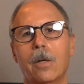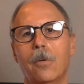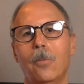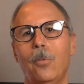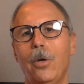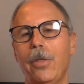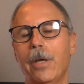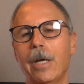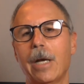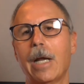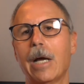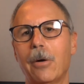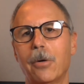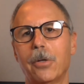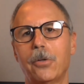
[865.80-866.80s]
Within an
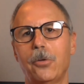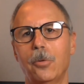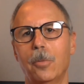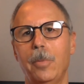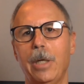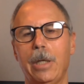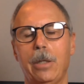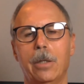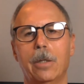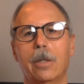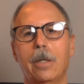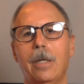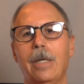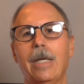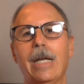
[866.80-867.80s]
hour or two of being there,
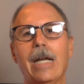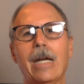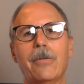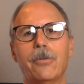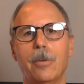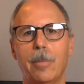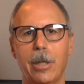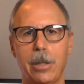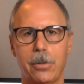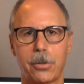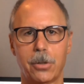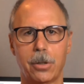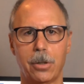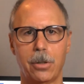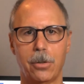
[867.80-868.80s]
everybody's
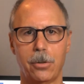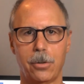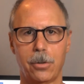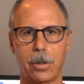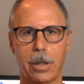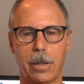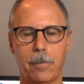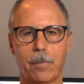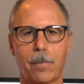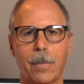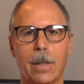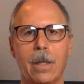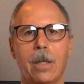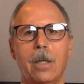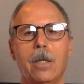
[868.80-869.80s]
going to know your name.
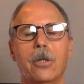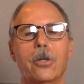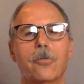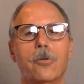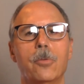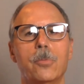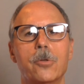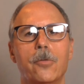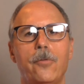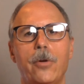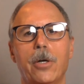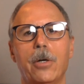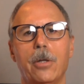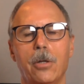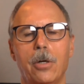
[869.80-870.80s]
The rooms are
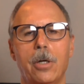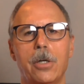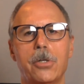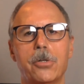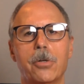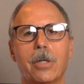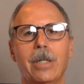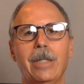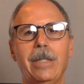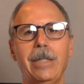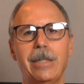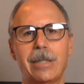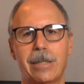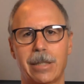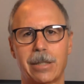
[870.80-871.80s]
very large, or at
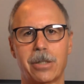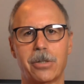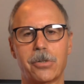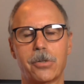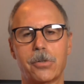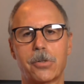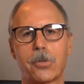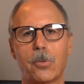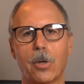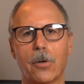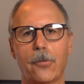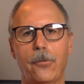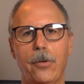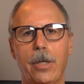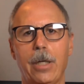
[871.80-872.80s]
least 600 square
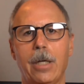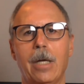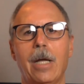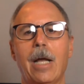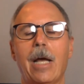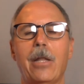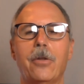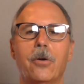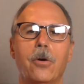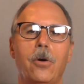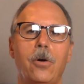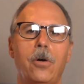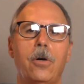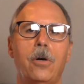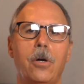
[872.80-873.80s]
feet, and they're
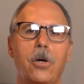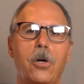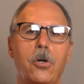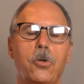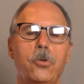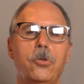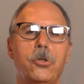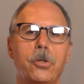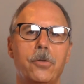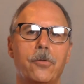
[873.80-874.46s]
all ocean